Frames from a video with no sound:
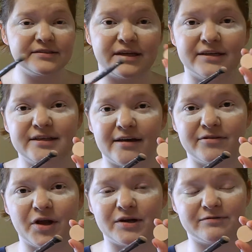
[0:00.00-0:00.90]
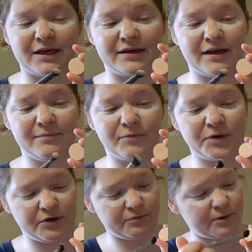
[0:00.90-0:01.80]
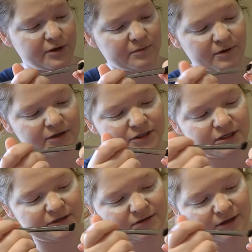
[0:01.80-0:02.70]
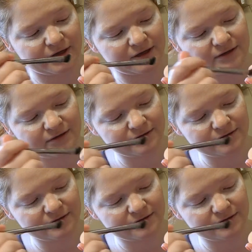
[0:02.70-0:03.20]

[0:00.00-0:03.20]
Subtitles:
does have a lot of kick up when you put your brush in, like,